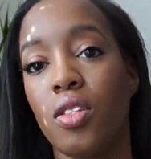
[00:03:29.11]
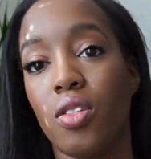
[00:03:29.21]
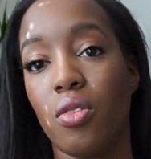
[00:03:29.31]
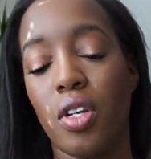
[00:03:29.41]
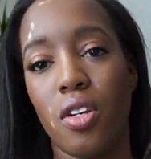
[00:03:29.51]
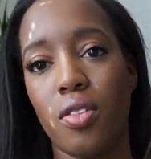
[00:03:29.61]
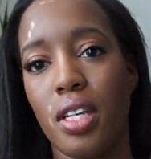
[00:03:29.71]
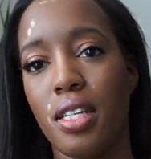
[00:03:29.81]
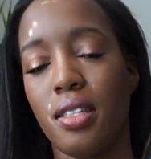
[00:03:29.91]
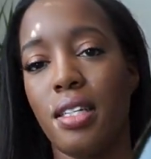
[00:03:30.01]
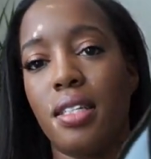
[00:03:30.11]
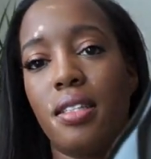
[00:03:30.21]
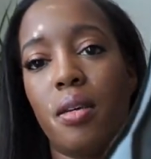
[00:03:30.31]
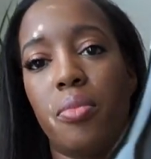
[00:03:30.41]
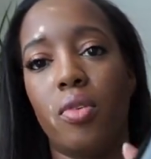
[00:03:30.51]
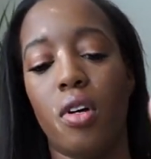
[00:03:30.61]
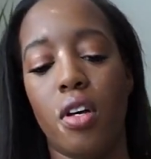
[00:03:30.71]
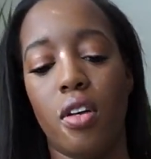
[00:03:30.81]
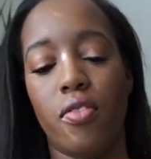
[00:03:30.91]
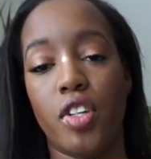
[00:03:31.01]
So here is an example
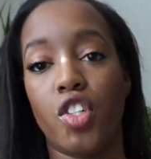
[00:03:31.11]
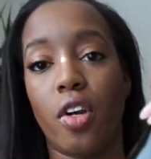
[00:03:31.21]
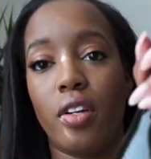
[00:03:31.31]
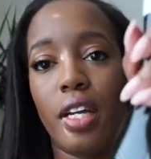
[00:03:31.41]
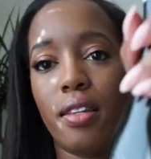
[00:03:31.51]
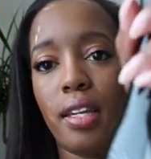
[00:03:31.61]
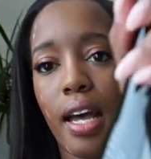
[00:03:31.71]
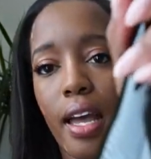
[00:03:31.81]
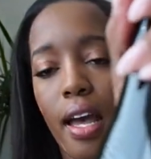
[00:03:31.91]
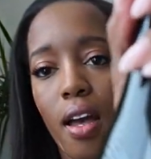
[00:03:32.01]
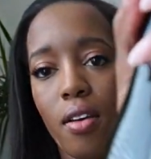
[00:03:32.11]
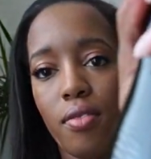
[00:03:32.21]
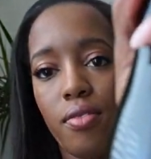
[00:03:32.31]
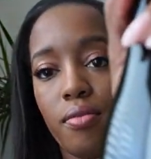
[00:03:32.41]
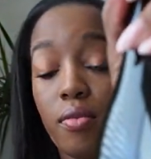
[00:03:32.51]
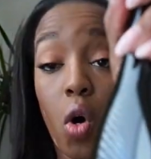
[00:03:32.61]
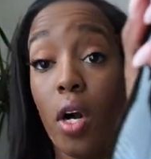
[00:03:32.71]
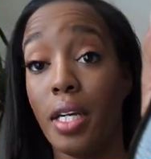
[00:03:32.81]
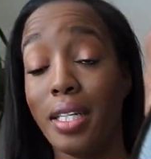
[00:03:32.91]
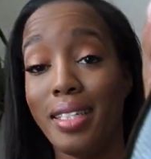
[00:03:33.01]
of a Chardonnay that I have
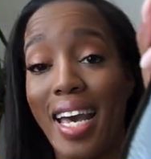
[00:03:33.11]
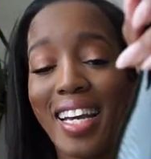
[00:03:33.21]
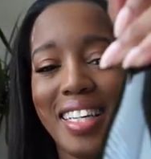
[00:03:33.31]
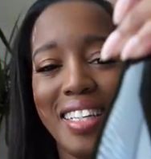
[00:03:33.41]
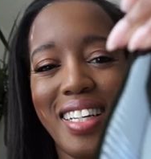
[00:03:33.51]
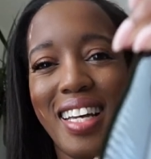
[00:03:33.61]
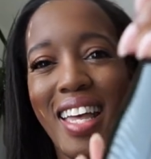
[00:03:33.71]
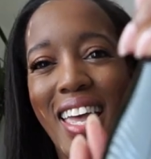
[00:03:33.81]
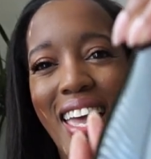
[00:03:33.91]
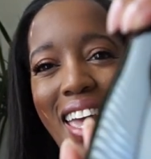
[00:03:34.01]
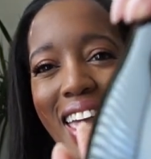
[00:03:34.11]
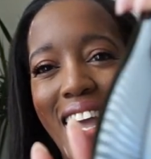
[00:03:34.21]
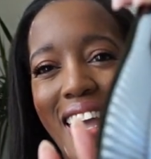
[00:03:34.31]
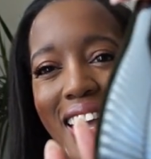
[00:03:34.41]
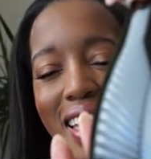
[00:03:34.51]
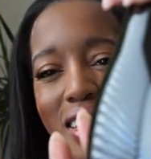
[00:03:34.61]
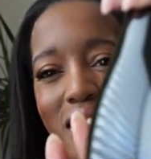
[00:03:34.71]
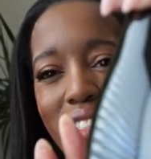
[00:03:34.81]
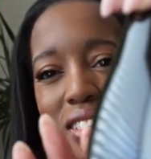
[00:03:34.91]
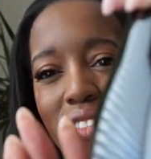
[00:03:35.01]
on deck.
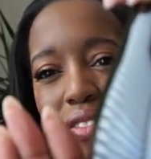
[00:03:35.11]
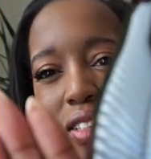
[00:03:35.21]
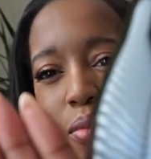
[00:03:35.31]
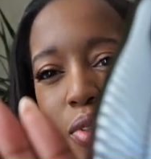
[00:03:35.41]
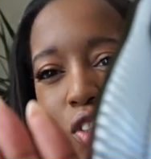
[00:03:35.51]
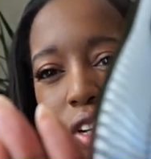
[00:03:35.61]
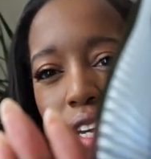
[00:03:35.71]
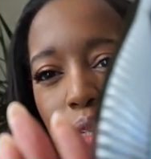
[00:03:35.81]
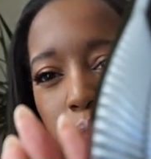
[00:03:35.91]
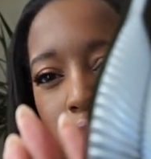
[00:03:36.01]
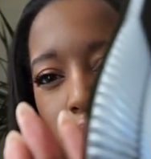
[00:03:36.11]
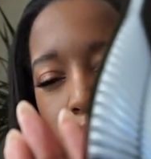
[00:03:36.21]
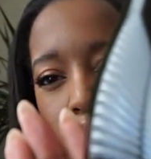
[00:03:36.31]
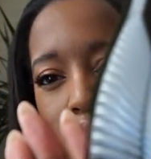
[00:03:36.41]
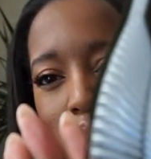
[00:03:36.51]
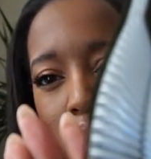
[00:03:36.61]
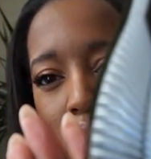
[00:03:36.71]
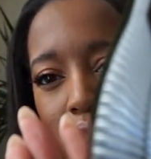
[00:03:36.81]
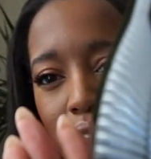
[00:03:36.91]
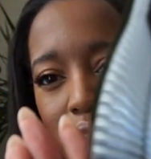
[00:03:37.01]
And gotta put your hand up like the beauty
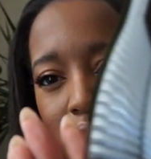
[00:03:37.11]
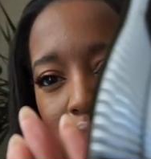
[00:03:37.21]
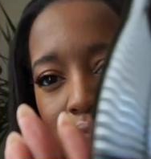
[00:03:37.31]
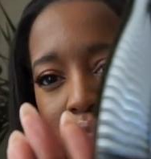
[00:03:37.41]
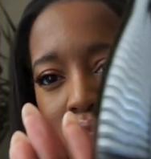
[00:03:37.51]
bloggers.